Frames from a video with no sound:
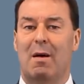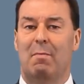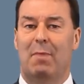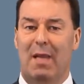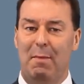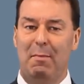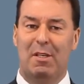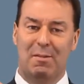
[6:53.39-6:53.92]

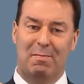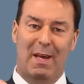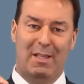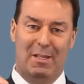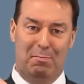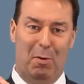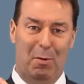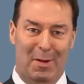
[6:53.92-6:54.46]
But let me just make
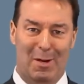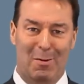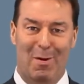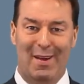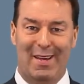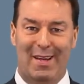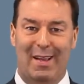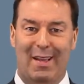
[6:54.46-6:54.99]
this point
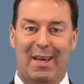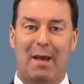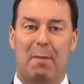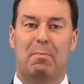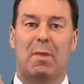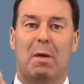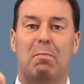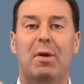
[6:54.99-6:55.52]
quite clear.